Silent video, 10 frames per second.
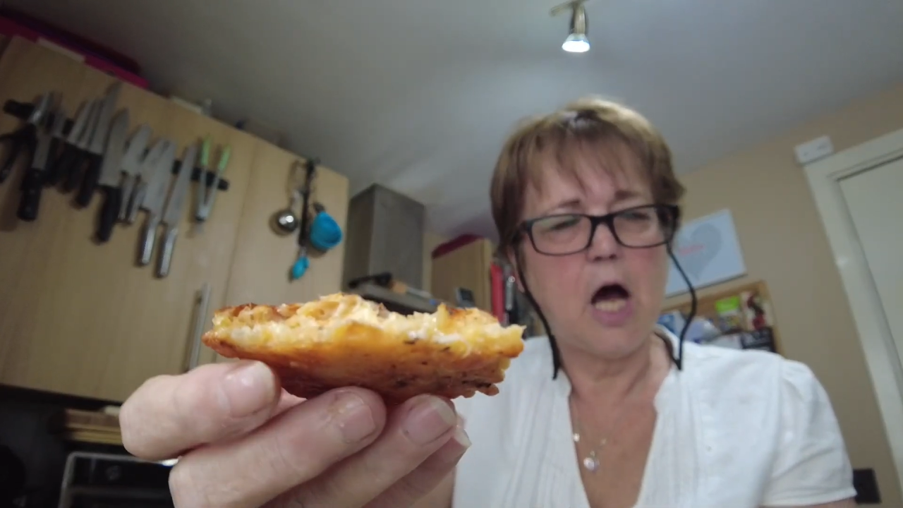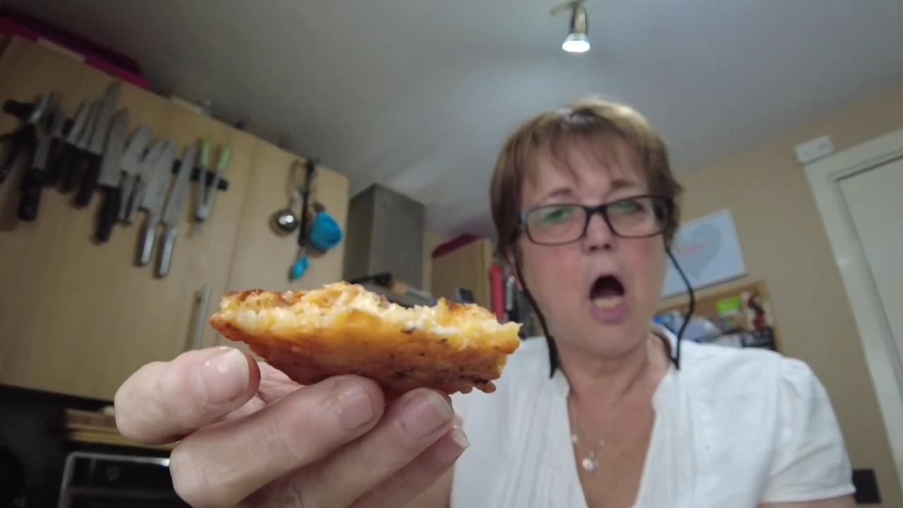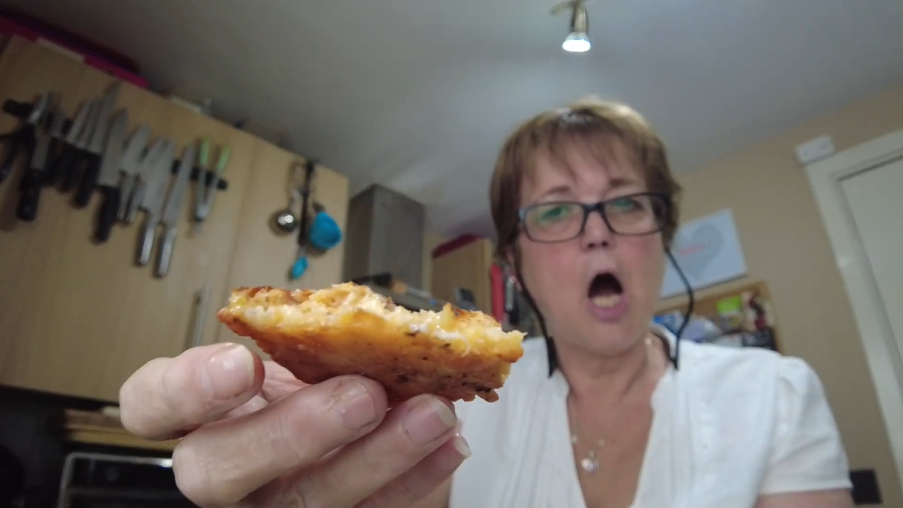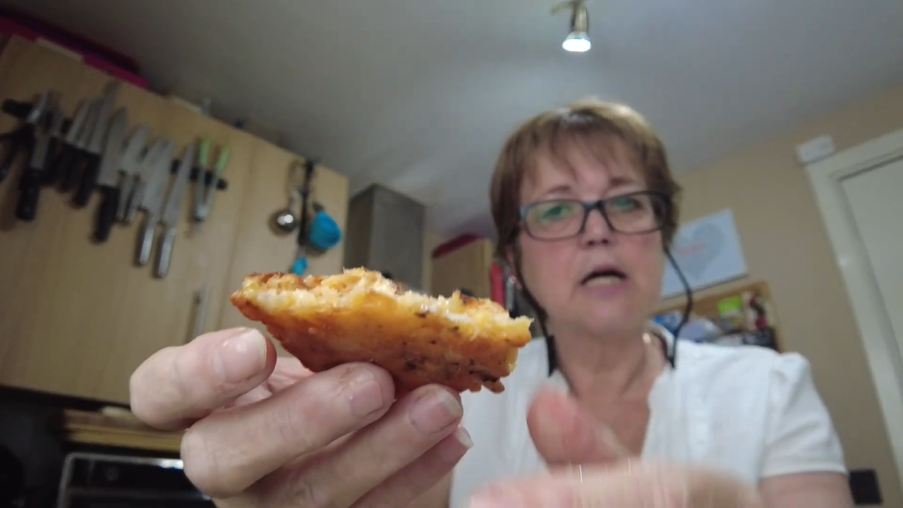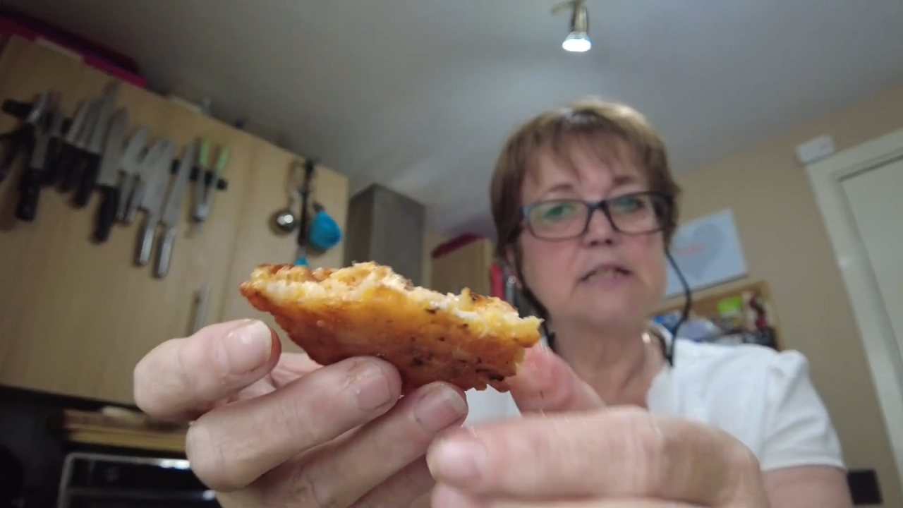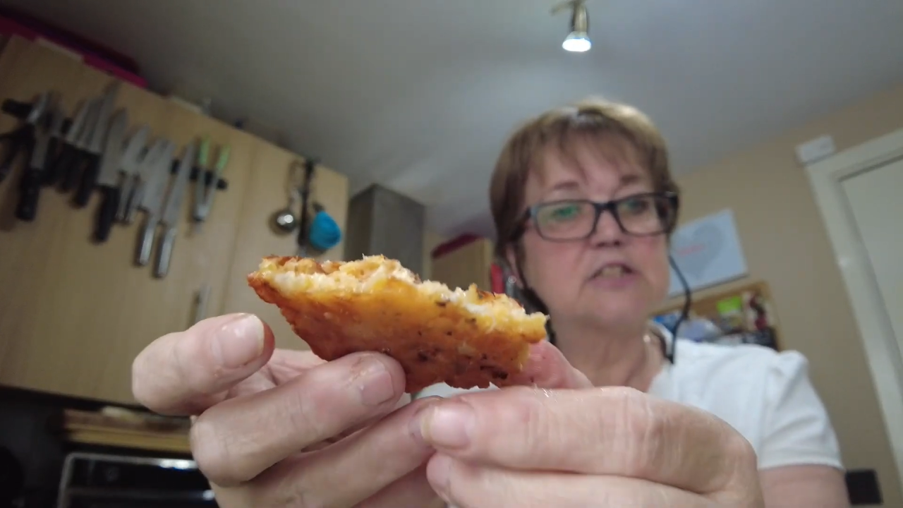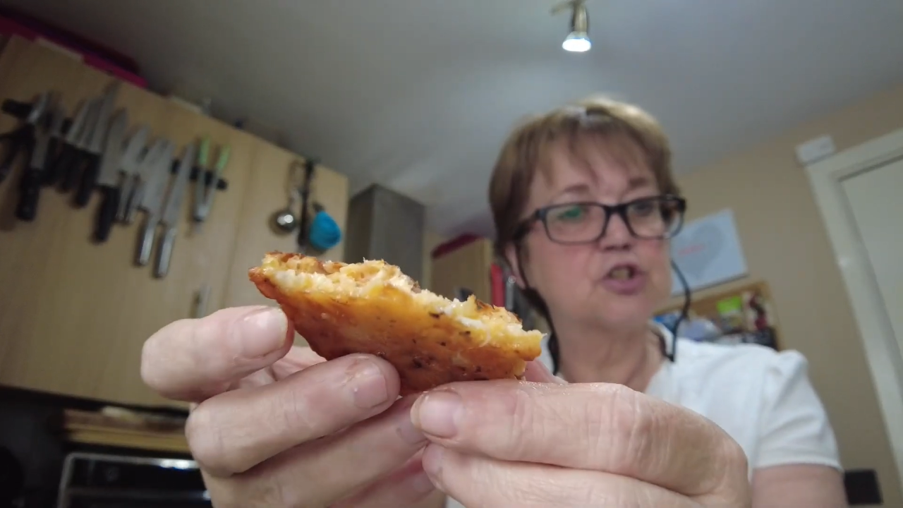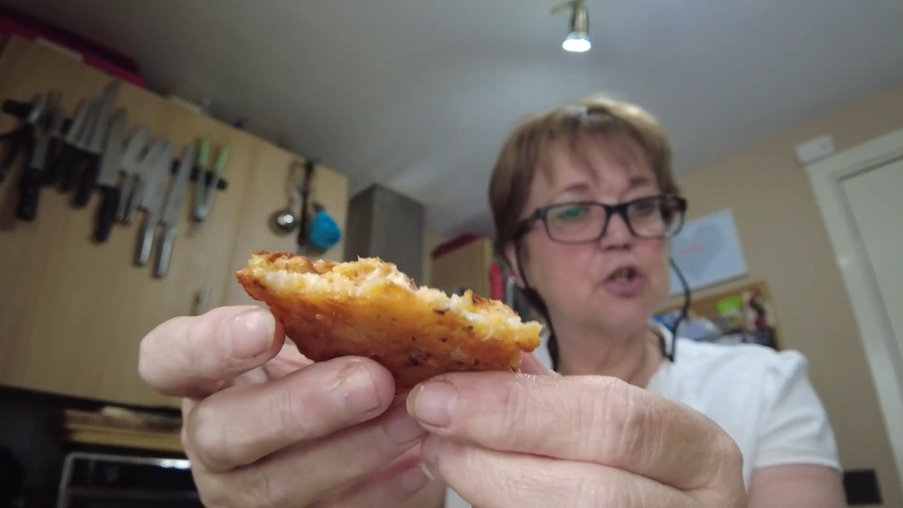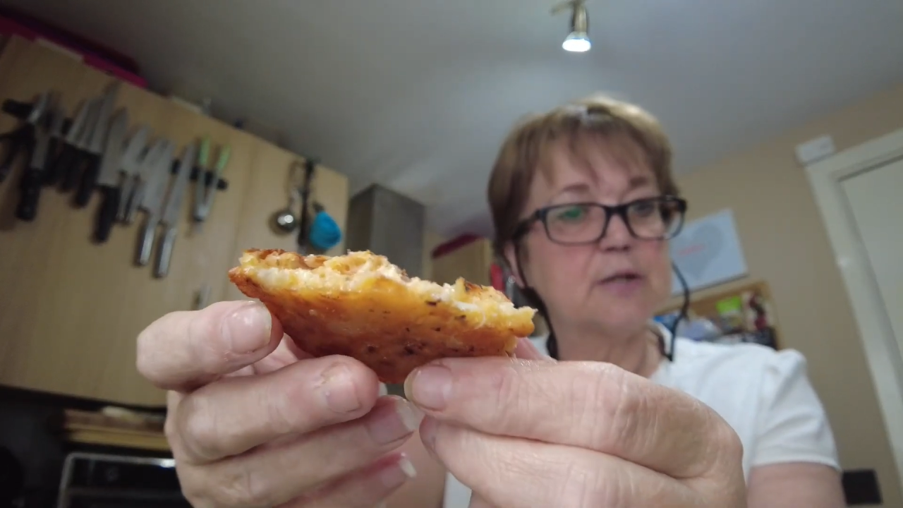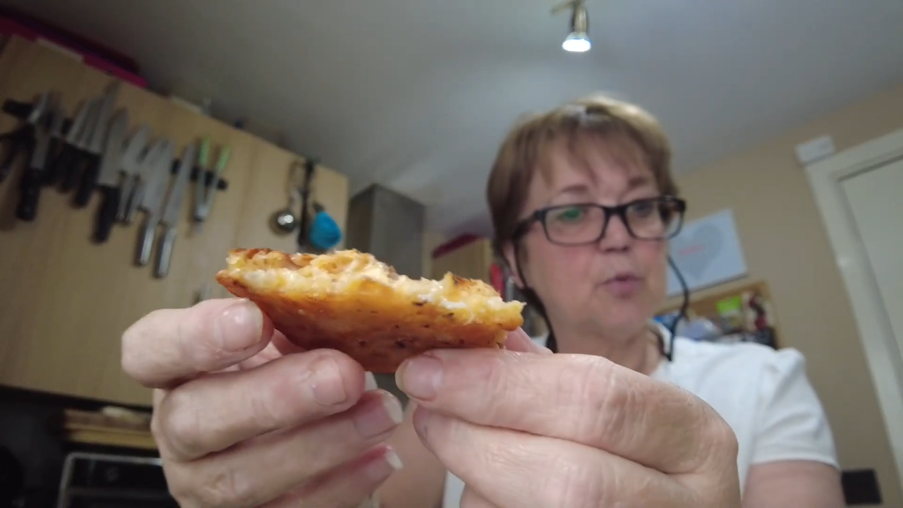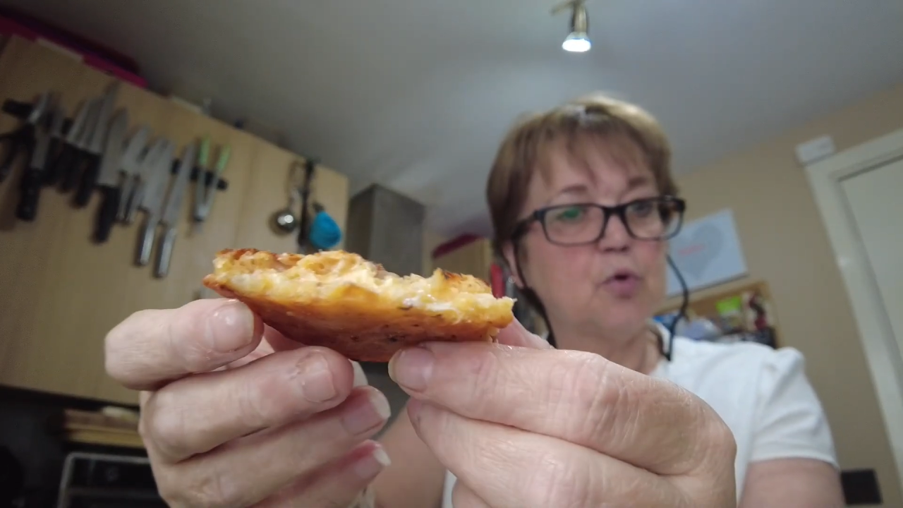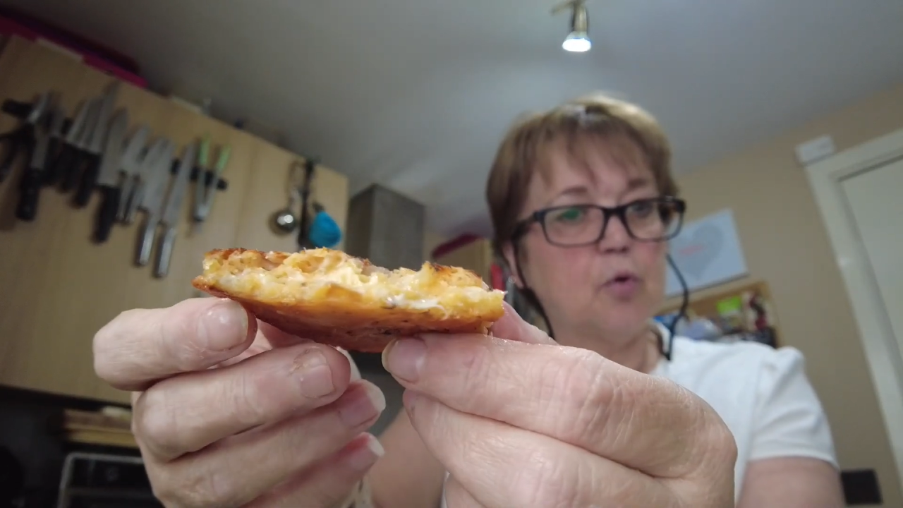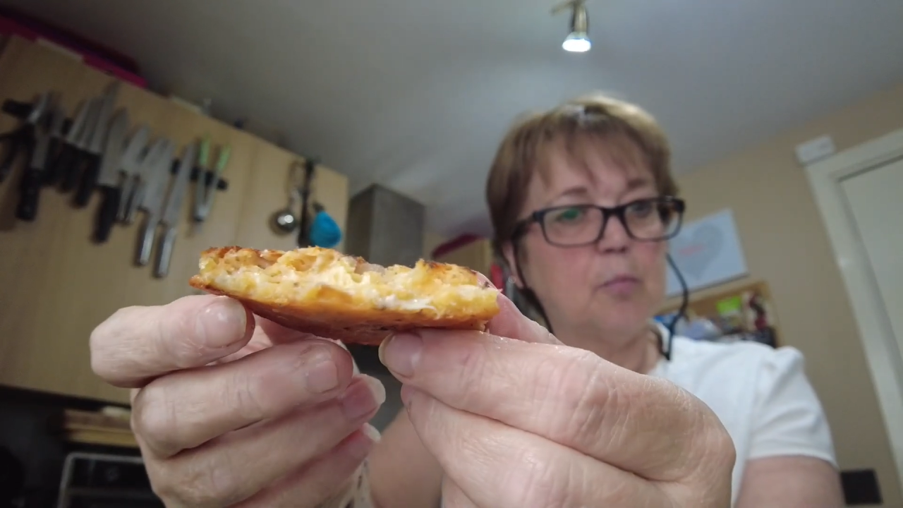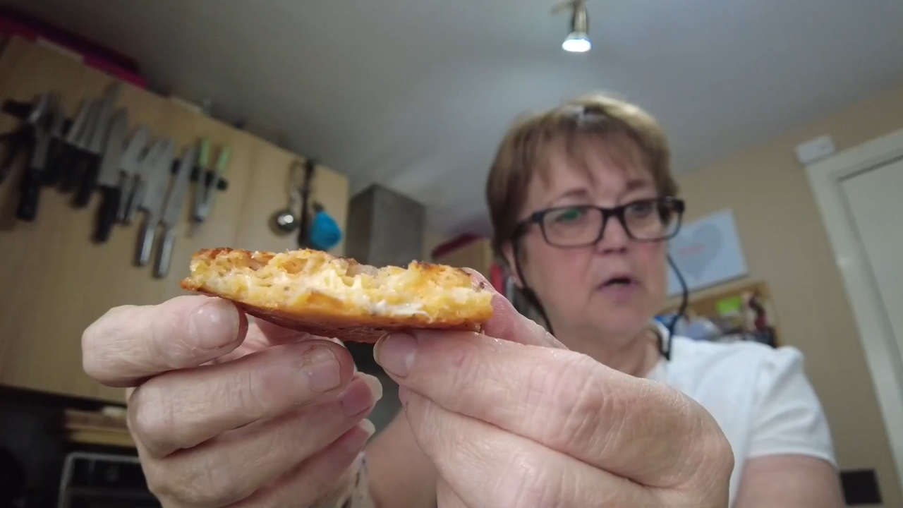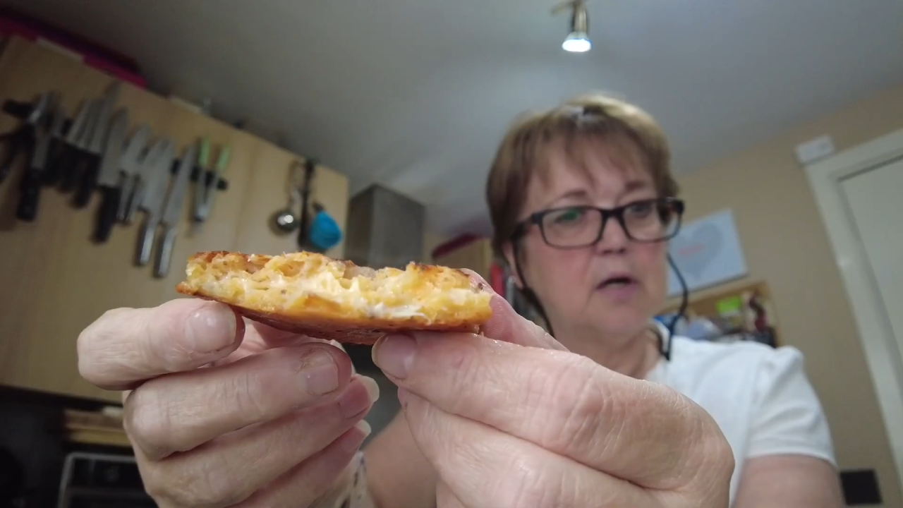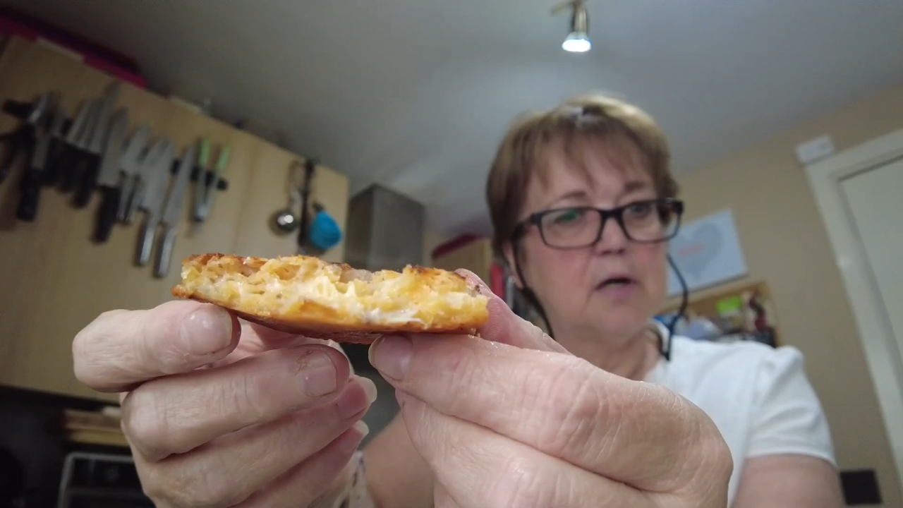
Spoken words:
Oh, It's jolly warm.